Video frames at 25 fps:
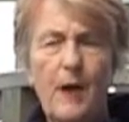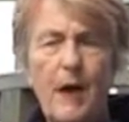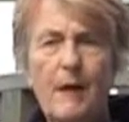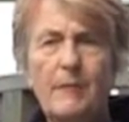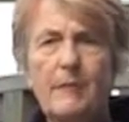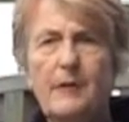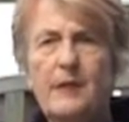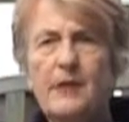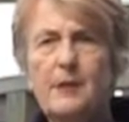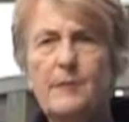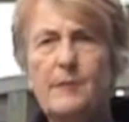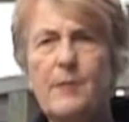
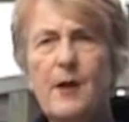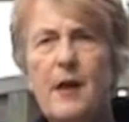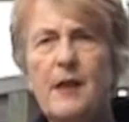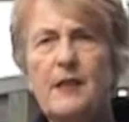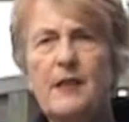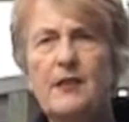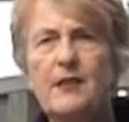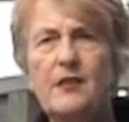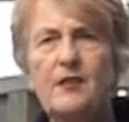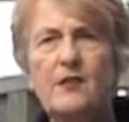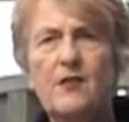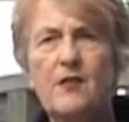published
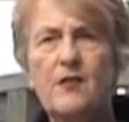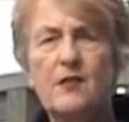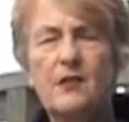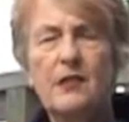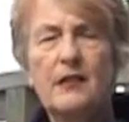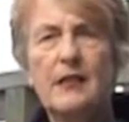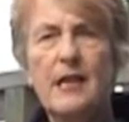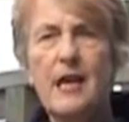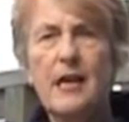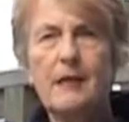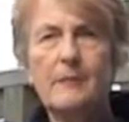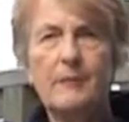by the New York
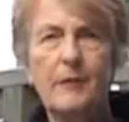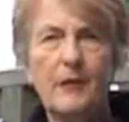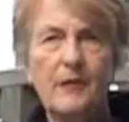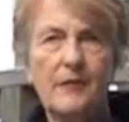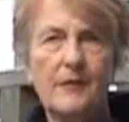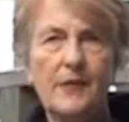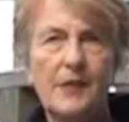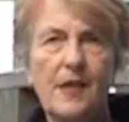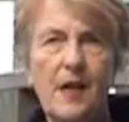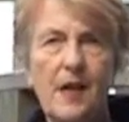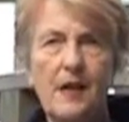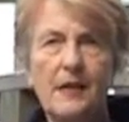Academy
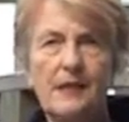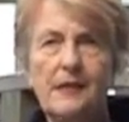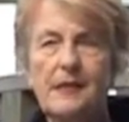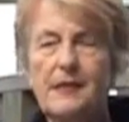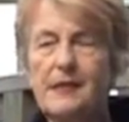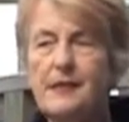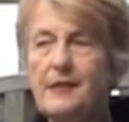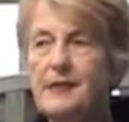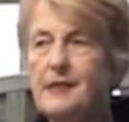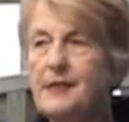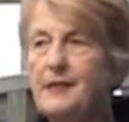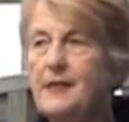of
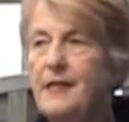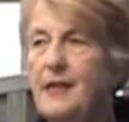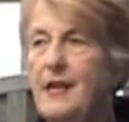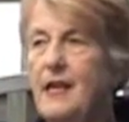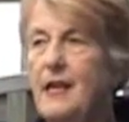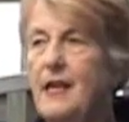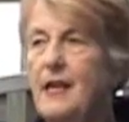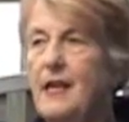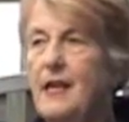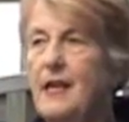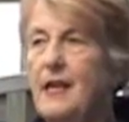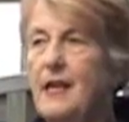Sciences,
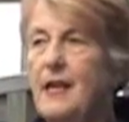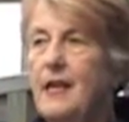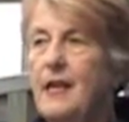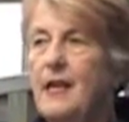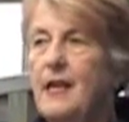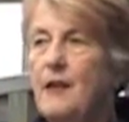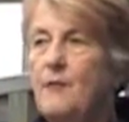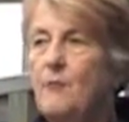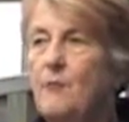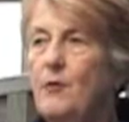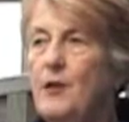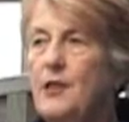
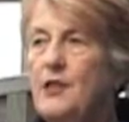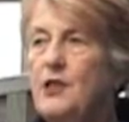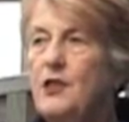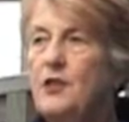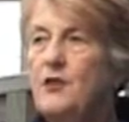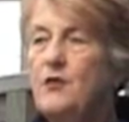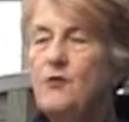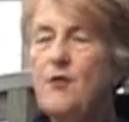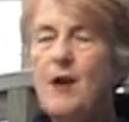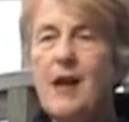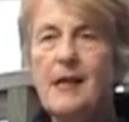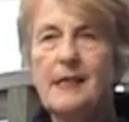
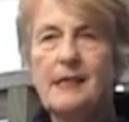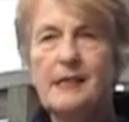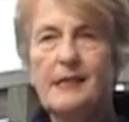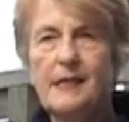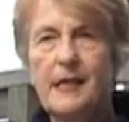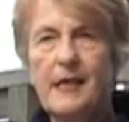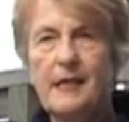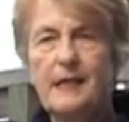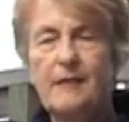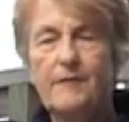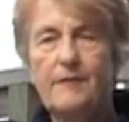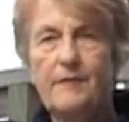which
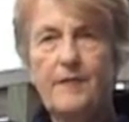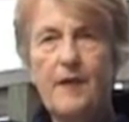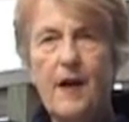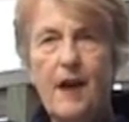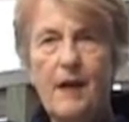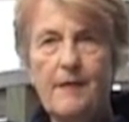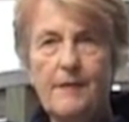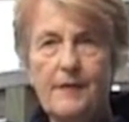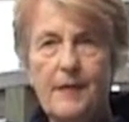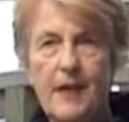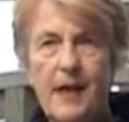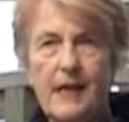translated
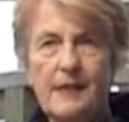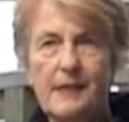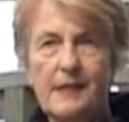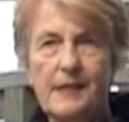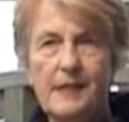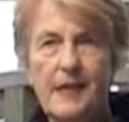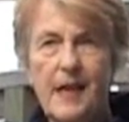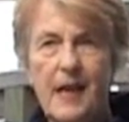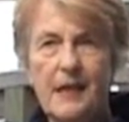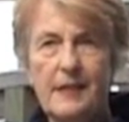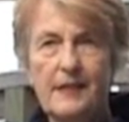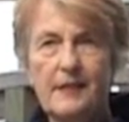
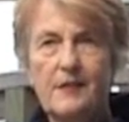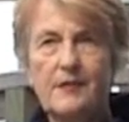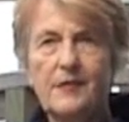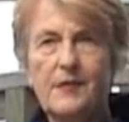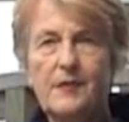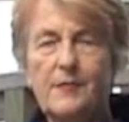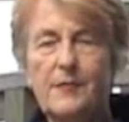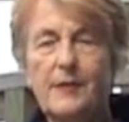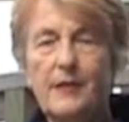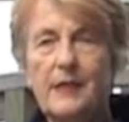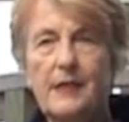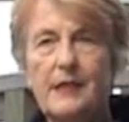5,000
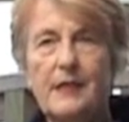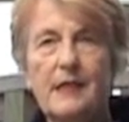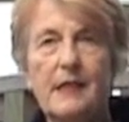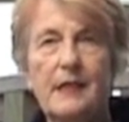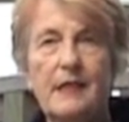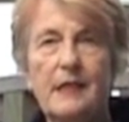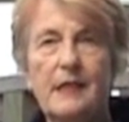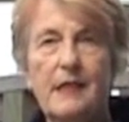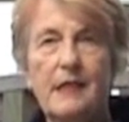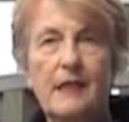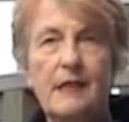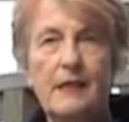articles written
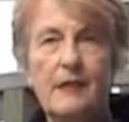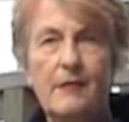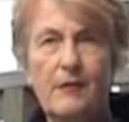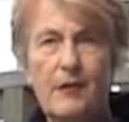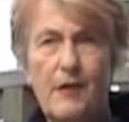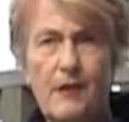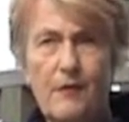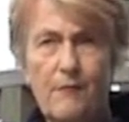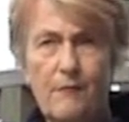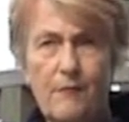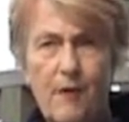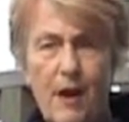in
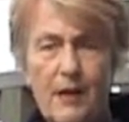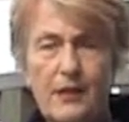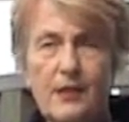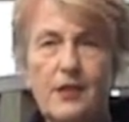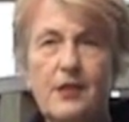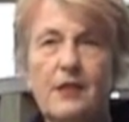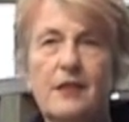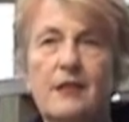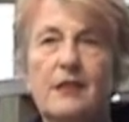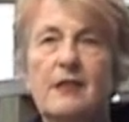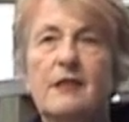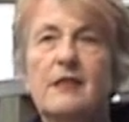
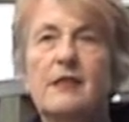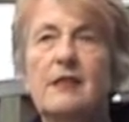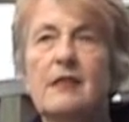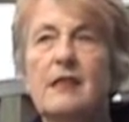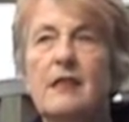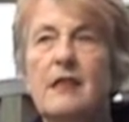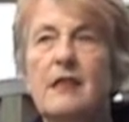Russian,